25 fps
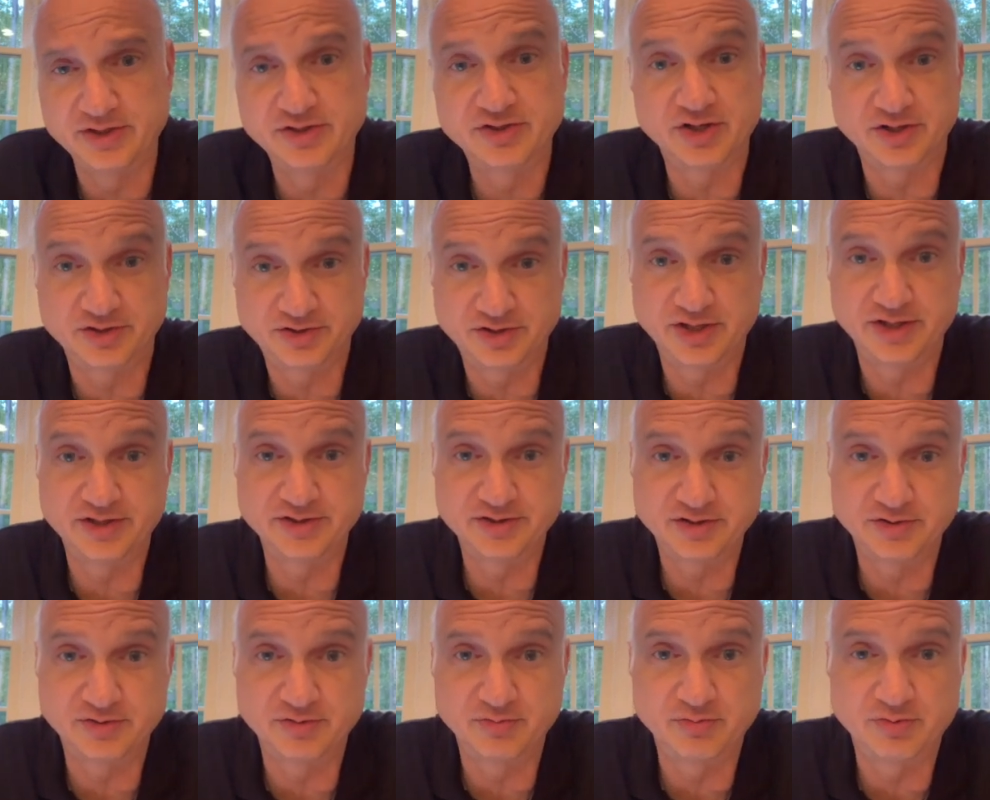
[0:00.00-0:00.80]
such
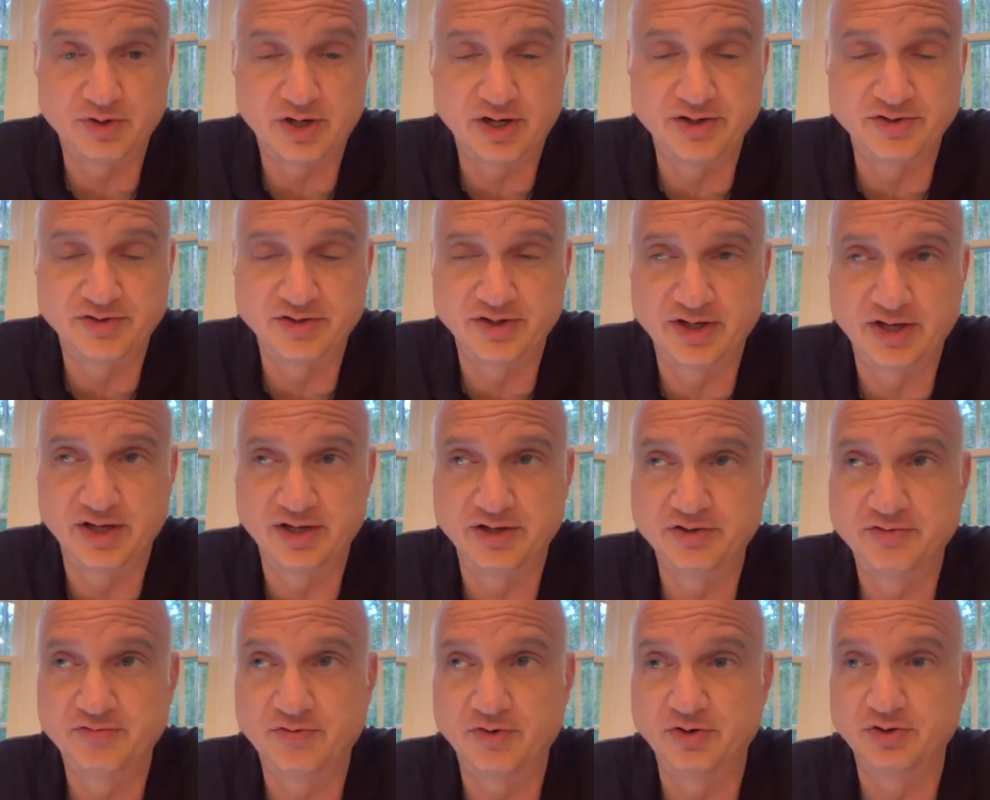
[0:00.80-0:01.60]
as the rising
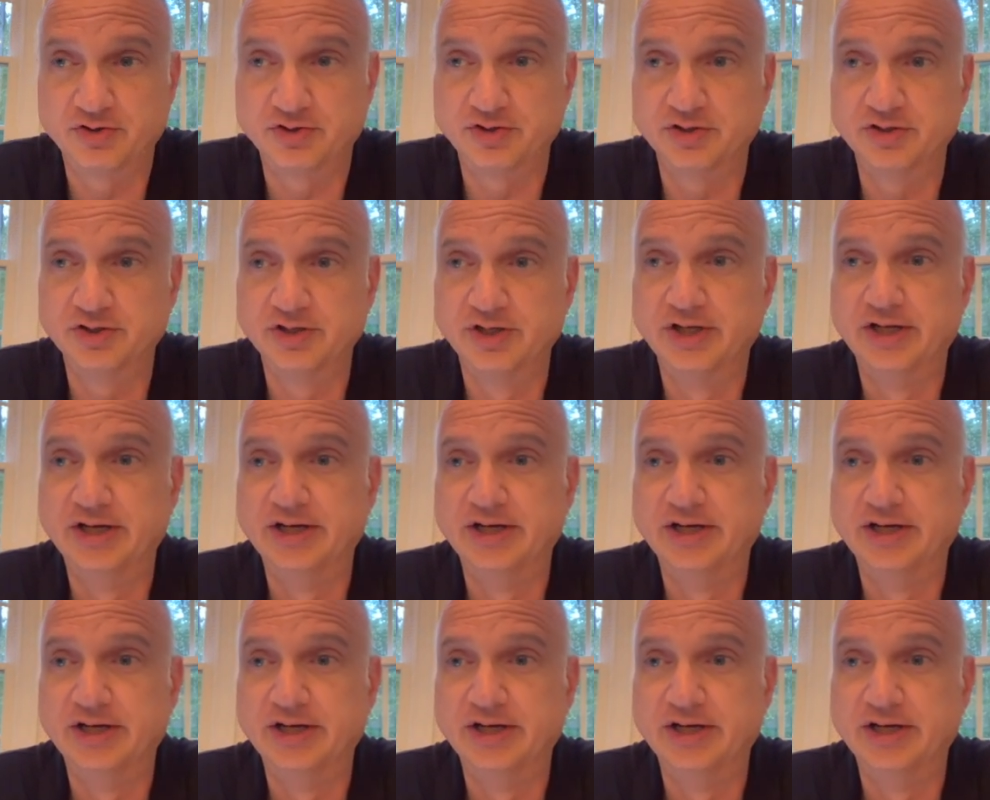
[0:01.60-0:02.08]
edge function.